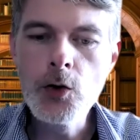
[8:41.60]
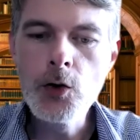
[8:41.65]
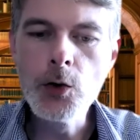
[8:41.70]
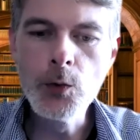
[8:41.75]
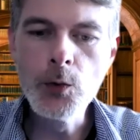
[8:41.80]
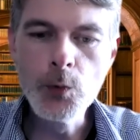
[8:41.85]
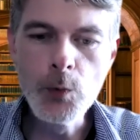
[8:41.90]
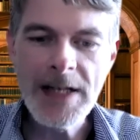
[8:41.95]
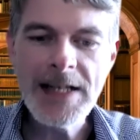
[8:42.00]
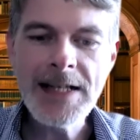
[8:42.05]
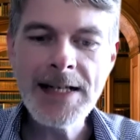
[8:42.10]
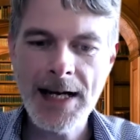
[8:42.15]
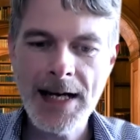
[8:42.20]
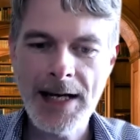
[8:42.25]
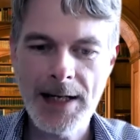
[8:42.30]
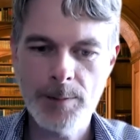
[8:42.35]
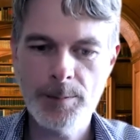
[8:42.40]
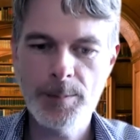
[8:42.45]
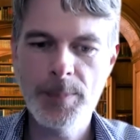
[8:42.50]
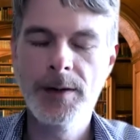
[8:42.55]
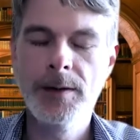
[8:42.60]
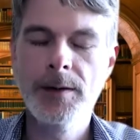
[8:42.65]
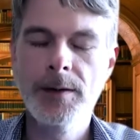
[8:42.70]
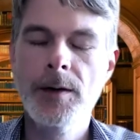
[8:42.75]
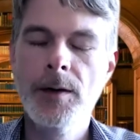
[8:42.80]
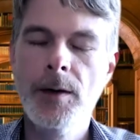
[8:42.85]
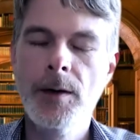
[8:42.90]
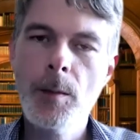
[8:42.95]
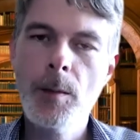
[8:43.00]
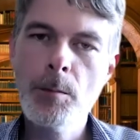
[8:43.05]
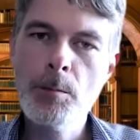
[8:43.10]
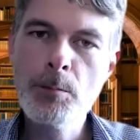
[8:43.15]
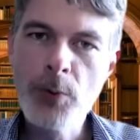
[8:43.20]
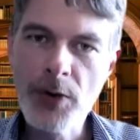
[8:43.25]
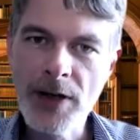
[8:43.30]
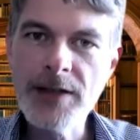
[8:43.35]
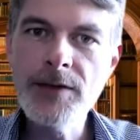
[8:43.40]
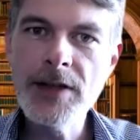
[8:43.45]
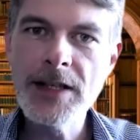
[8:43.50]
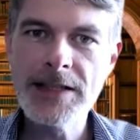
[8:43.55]
to recap
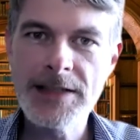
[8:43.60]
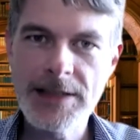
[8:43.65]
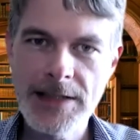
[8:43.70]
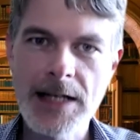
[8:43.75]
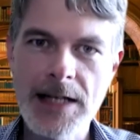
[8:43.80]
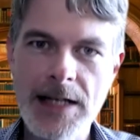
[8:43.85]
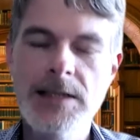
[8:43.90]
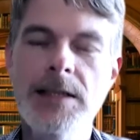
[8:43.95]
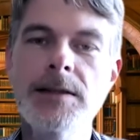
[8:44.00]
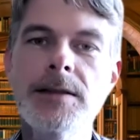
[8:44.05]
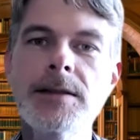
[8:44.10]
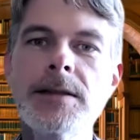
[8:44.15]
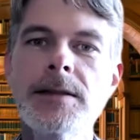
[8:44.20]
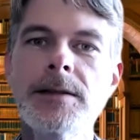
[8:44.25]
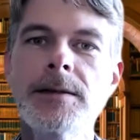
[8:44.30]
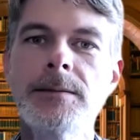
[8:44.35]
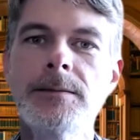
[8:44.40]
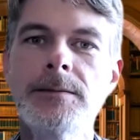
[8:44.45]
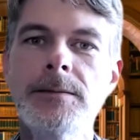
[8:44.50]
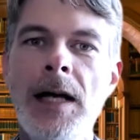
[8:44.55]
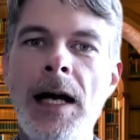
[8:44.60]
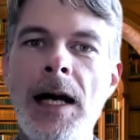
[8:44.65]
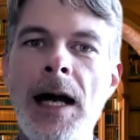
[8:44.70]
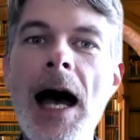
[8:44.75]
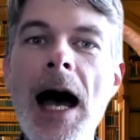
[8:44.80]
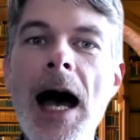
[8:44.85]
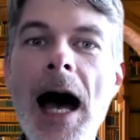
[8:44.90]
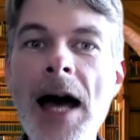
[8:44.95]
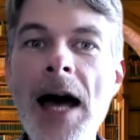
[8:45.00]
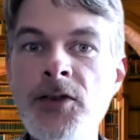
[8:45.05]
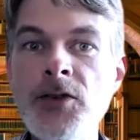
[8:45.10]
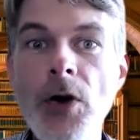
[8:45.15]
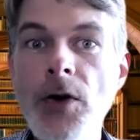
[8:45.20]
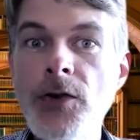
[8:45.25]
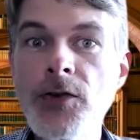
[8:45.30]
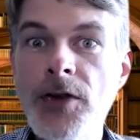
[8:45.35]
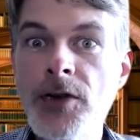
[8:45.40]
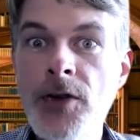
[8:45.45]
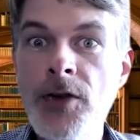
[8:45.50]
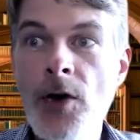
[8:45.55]
previous sections and
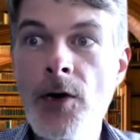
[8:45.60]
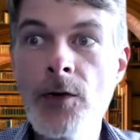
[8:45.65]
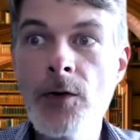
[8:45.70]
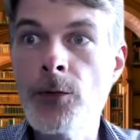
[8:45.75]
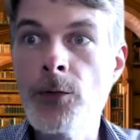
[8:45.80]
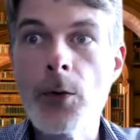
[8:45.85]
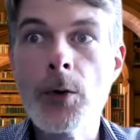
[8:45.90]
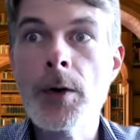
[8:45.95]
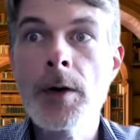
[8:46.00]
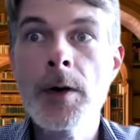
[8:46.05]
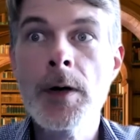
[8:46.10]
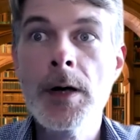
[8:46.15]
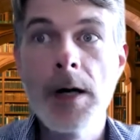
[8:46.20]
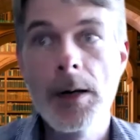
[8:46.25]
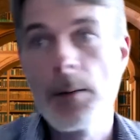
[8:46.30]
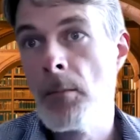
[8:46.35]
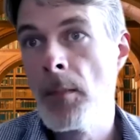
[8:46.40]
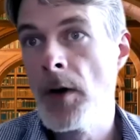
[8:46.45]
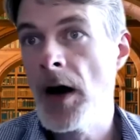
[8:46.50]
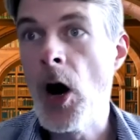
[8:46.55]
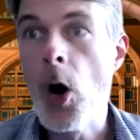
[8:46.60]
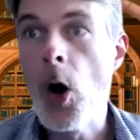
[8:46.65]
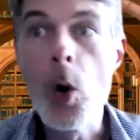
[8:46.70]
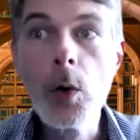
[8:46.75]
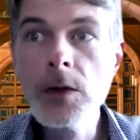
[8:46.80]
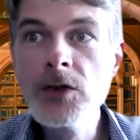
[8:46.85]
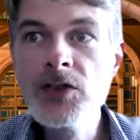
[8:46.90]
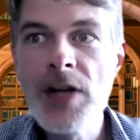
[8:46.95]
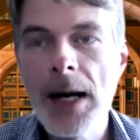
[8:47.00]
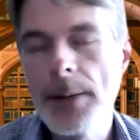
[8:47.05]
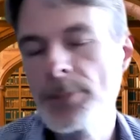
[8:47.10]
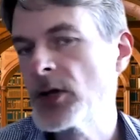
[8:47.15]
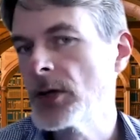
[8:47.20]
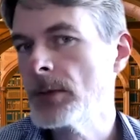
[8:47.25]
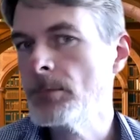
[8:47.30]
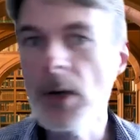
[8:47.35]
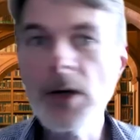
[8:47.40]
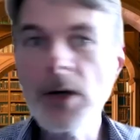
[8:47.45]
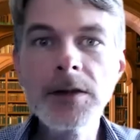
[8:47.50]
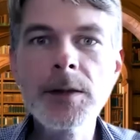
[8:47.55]
does it for a whole
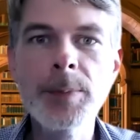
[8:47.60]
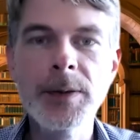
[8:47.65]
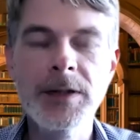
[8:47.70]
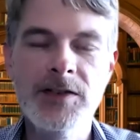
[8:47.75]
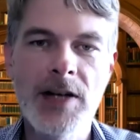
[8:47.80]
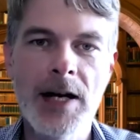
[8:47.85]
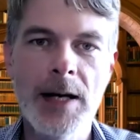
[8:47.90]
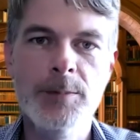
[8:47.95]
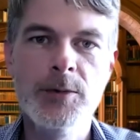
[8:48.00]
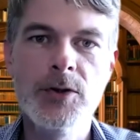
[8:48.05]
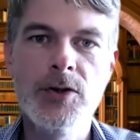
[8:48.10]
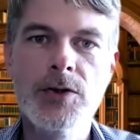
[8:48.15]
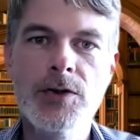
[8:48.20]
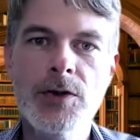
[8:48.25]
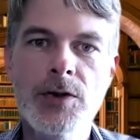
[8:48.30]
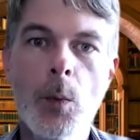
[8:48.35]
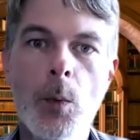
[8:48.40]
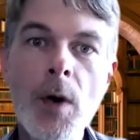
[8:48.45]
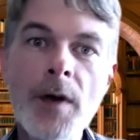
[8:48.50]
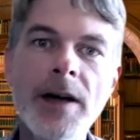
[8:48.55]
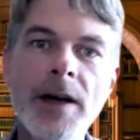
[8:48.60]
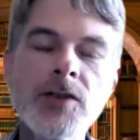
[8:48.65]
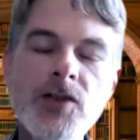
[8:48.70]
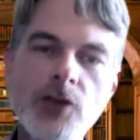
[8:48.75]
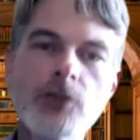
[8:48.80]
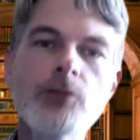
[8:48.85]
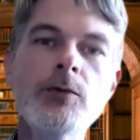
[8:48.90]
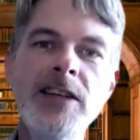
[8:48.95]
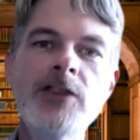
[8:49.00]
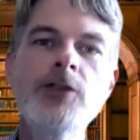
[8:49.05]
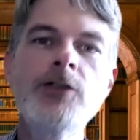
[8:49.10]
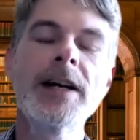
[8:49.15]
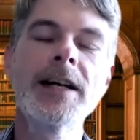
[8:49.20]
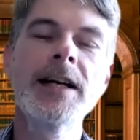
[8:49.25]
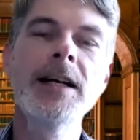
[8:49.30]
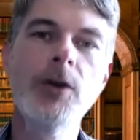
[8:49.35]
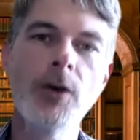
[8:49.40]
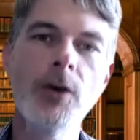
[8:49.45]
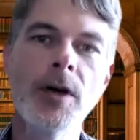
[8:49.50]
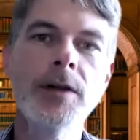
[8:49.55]
chapter, multiple chapters, where they're just
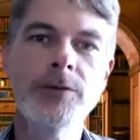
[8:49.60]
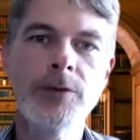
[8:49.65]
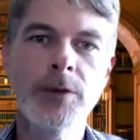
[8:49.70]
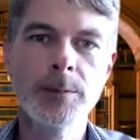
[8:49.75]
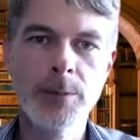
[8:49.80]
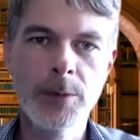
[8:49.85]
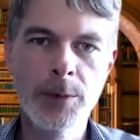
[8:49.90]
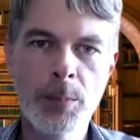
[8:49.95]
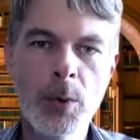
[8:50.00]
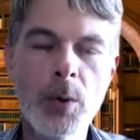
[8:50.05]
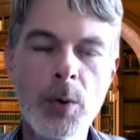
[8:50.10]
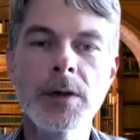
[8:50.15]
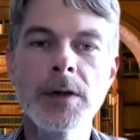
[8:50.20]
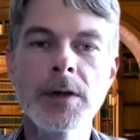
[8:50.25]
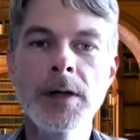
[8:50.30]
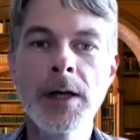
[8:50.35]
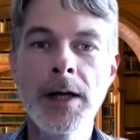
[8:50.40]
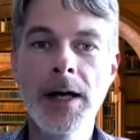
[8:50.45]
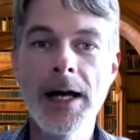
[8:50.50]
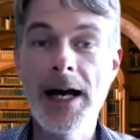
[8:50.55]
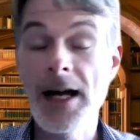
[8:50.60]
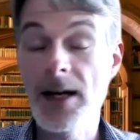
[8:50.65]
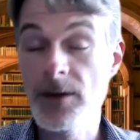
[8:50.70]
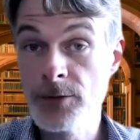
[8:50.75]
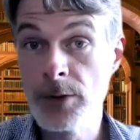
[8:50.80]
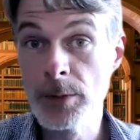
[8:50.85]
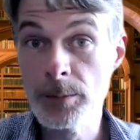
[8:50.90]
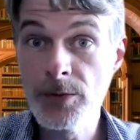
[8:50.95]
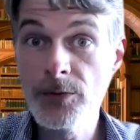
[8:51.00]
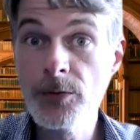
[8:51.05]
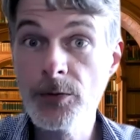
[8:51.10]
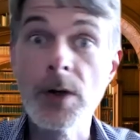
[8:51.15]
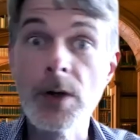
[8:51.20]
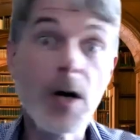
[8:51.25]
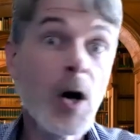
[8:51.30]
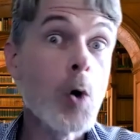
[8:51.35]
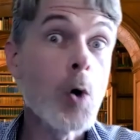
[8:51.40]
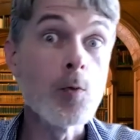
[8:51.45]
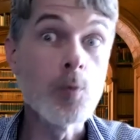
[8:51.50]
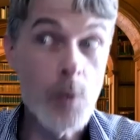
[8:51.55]
retreading ground from report uh, from
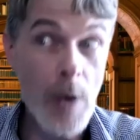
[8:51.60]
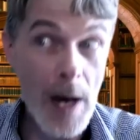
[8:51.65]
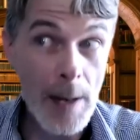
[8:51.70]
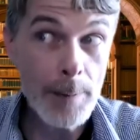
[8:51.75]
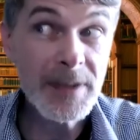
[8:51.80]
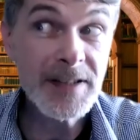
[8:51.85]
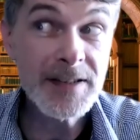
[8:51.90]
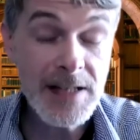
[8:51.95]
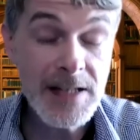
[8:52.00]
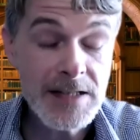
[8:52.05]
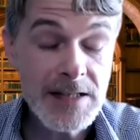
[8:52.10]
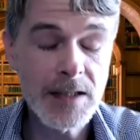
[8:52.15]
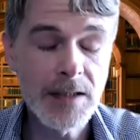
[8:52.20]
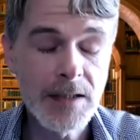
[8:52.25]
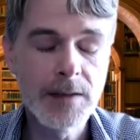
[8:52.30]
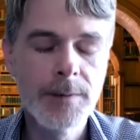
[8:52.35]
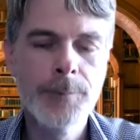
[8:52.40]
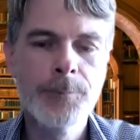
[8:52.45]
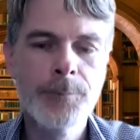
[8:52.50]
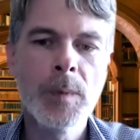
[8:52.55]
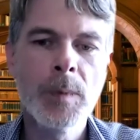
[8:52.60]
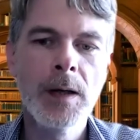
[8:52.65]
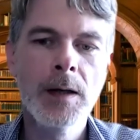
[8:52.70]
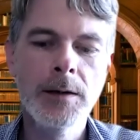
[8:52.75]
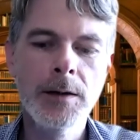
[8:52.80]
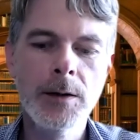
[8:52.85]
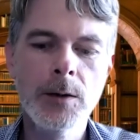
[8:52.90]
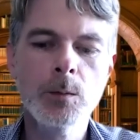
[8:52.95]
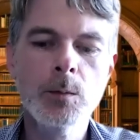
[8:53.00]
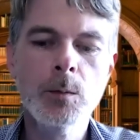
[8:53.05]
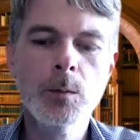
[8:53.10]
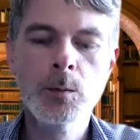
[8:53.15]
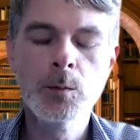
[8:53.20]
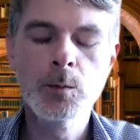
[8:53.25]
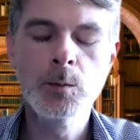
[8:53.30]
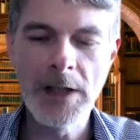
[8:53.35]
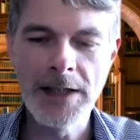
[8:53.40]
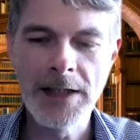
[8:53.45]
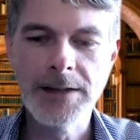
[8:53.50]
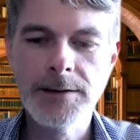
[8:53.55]
before. Repetition. You go
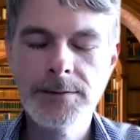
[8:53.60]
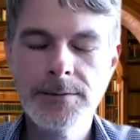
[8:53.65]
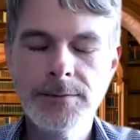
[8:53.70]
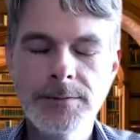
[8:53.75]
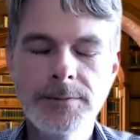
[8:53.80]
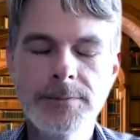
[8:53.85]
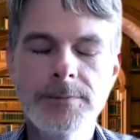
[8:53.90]
right,